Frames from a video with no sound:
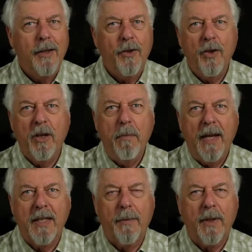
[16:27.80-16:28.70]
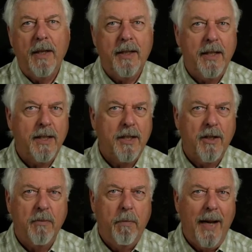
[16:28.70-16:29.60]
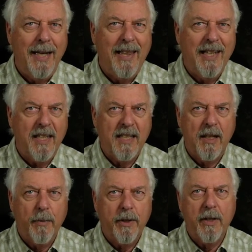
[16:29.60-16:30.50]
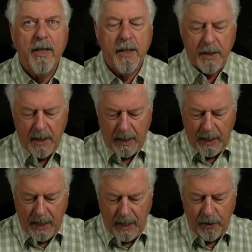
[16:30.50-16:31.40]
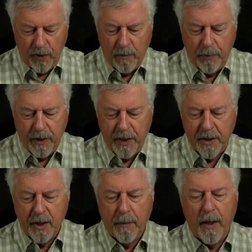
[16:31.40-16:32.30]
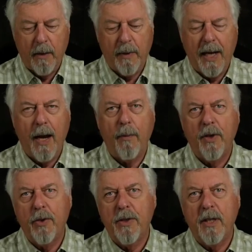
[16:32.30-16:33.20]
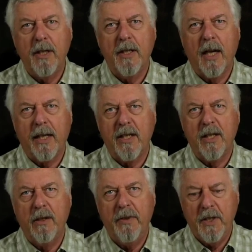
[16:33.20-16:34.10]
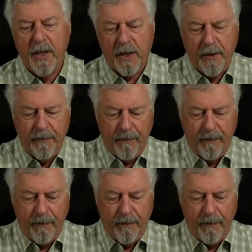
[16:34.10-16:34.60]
You could make something like this. You can buy things similar to this. And you can put this on the bottom of the camera and turns it into like a selfie stick.